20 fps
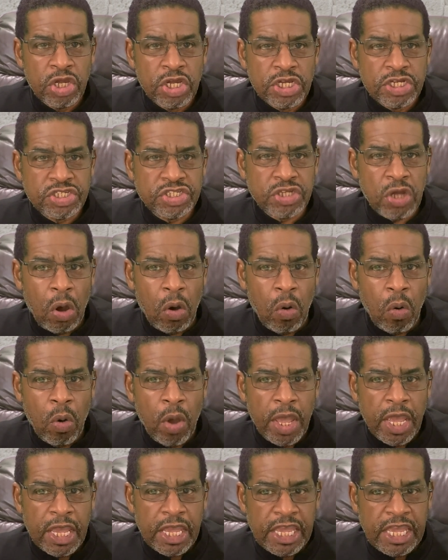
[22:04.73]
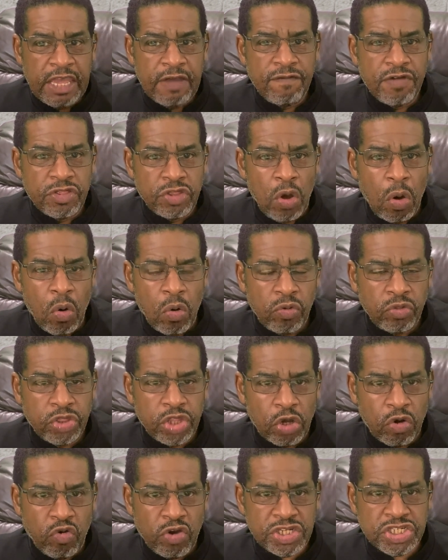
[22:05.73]
So even though the
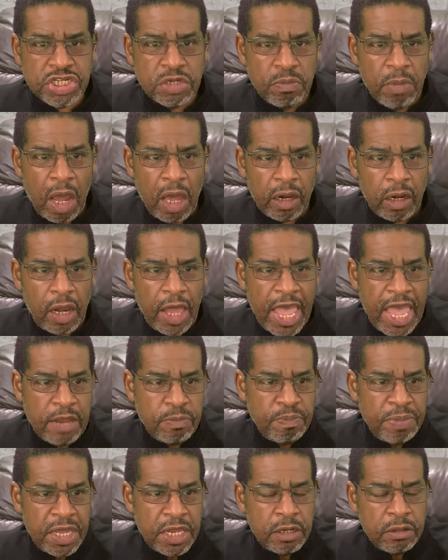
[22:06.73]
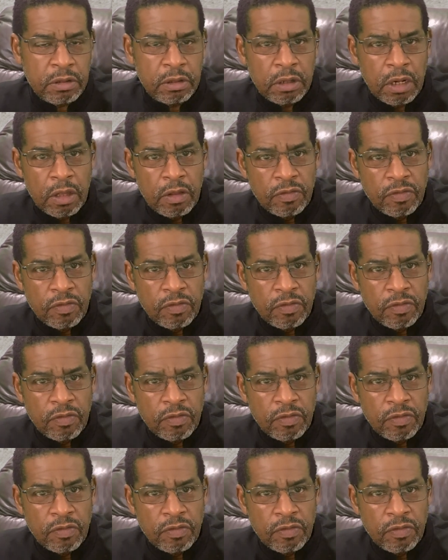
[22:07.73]
Christian model had been